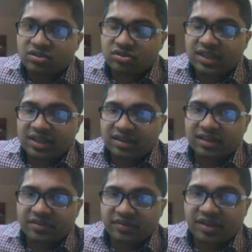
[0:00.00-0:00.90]
So they
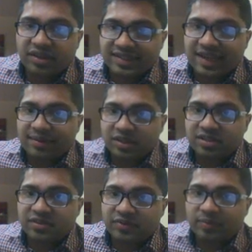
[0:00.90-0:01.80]
are giving you
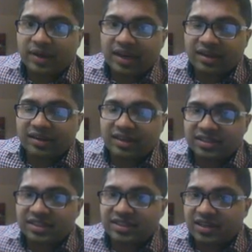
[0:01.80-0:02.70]
examples. If you buy
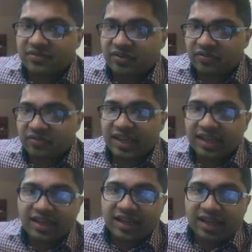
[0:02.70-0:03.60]
100 shares at
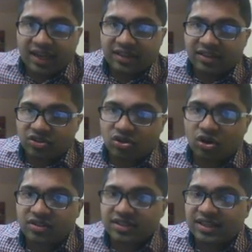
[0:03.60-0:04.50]
50 and the
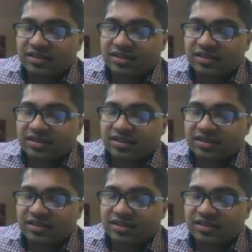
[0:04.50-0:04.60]
stock